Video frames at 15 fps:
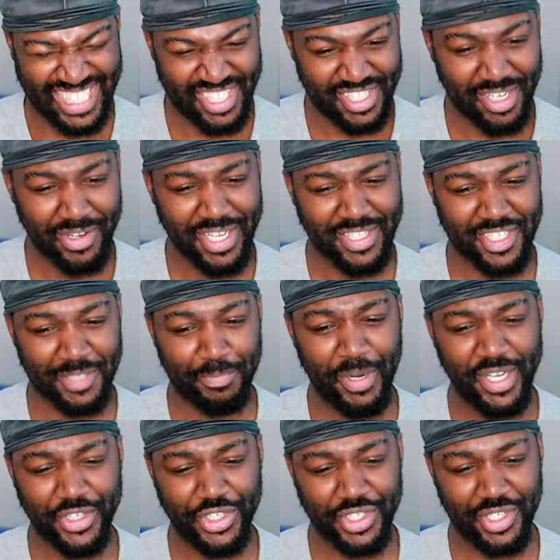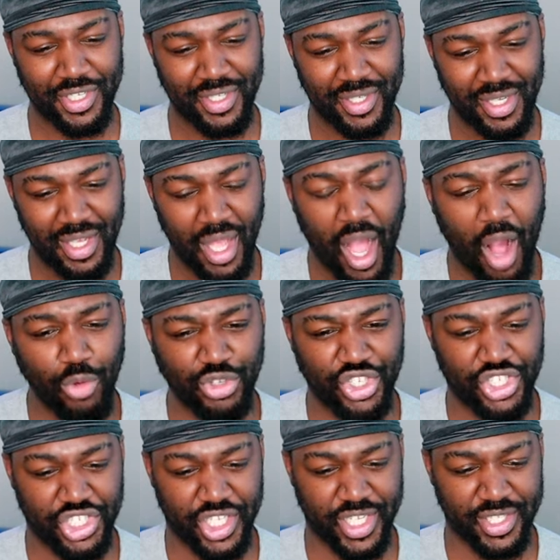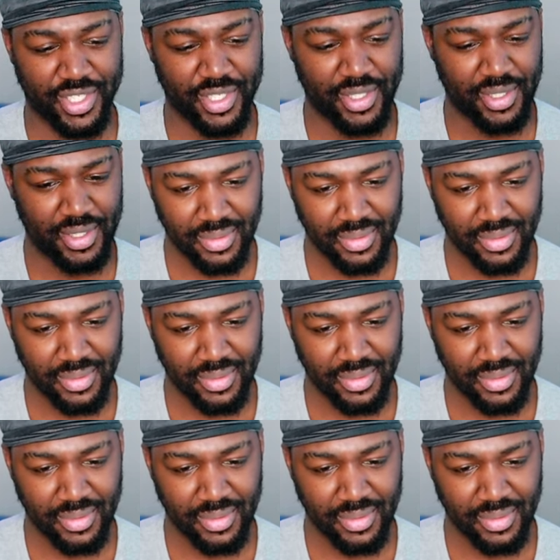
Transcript: Don't get smushed! Oh, shit.